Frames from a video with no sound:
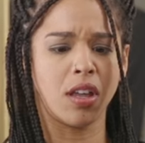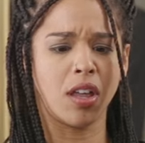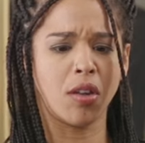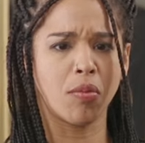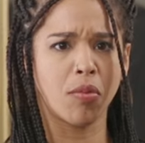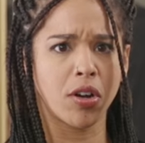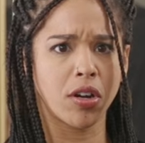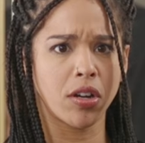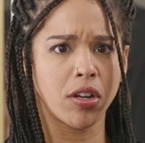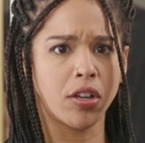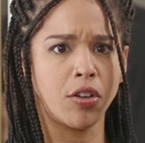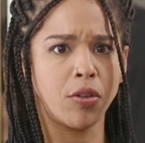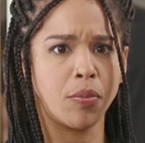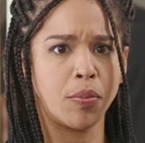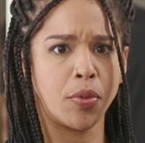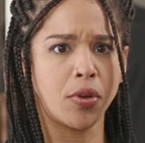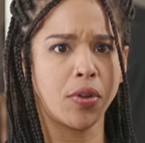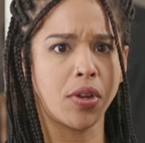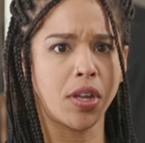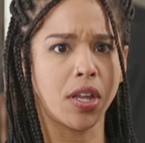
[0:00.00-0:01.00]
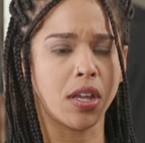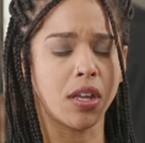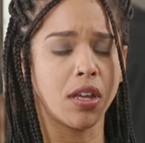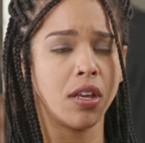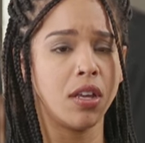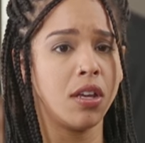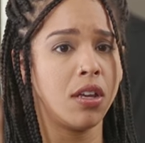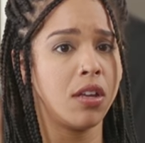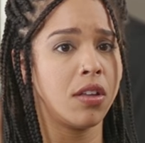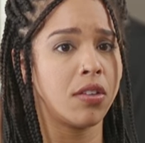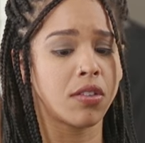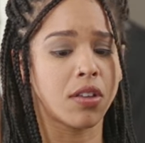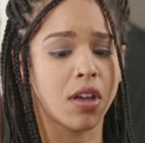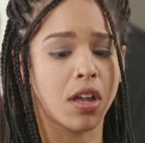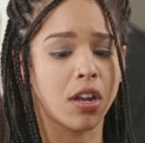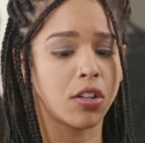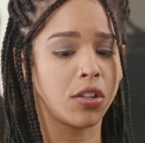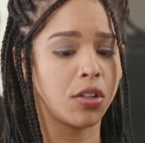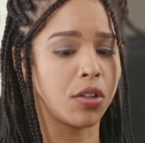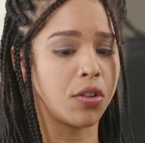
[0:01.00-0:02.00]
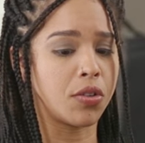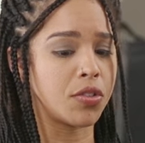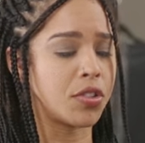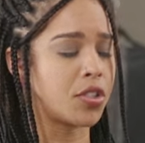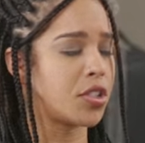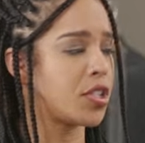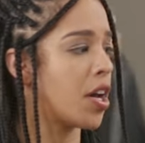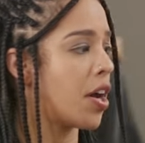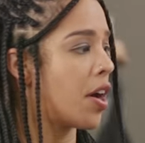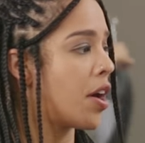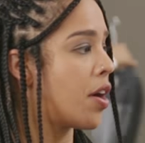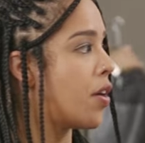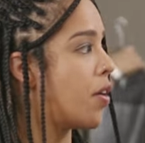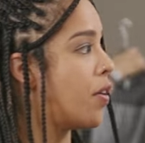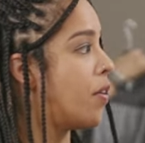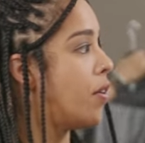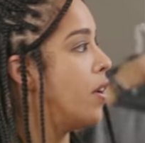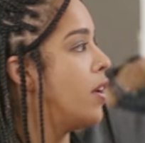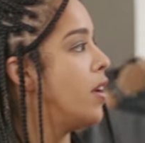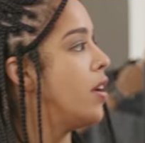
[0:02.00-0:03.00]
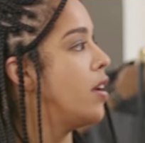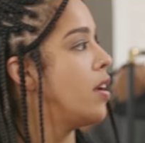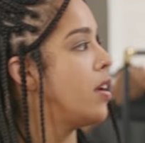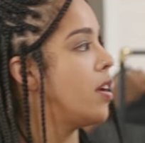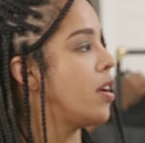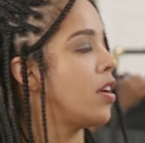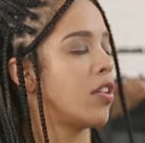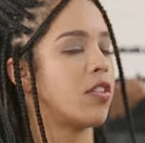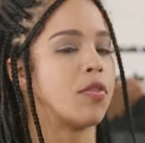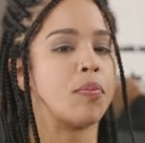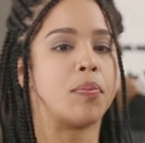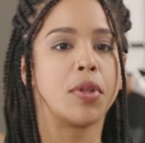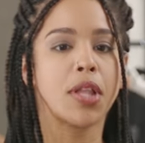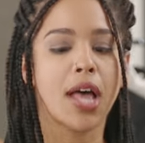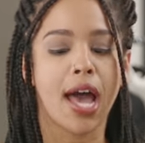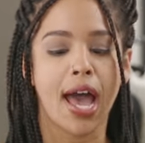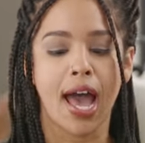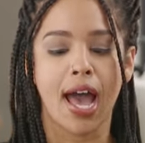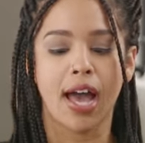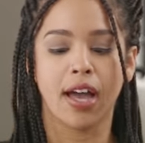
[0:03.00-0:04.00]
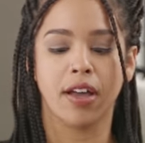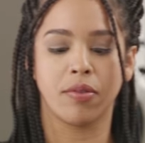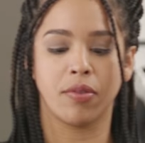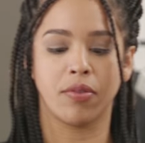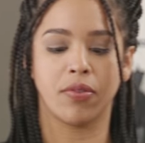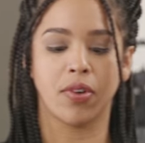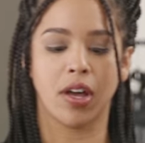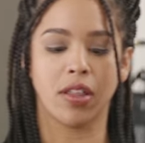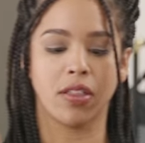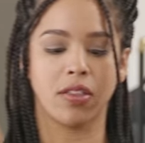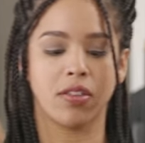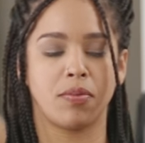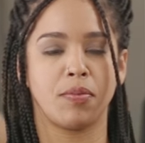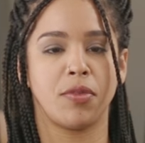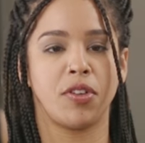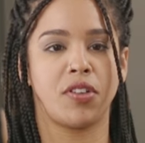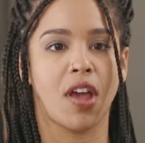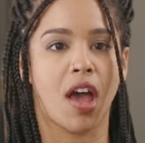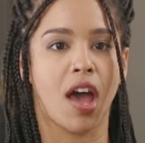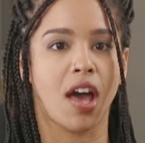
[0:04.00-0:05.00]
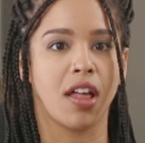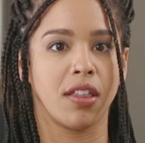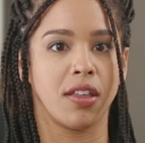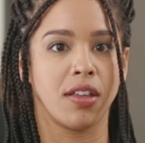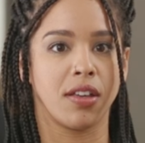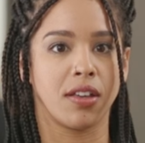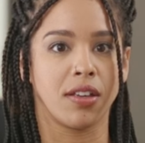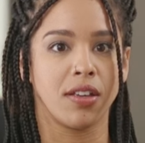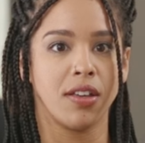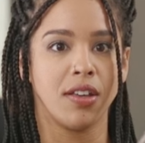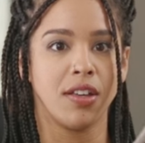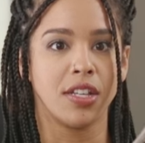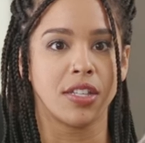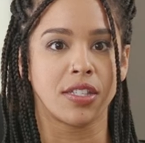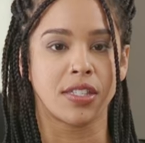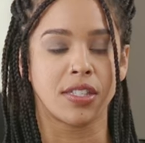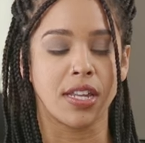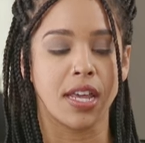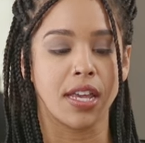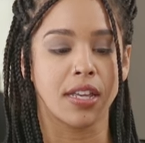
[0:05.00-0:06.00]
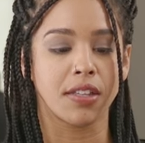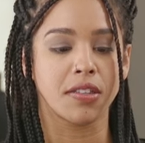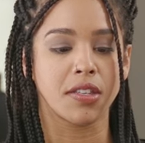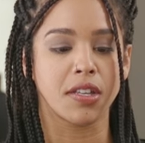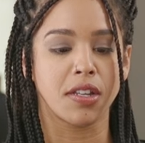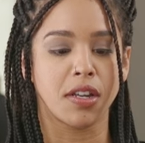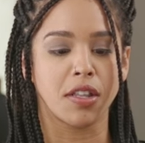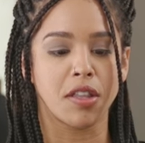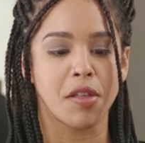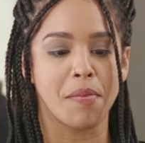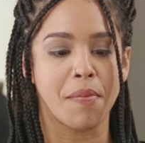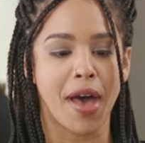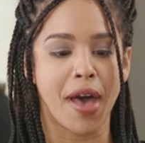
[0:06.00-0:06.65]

and wear a cute booty. It's got a closed toe, it's black, we've got this metallic snakeskin on the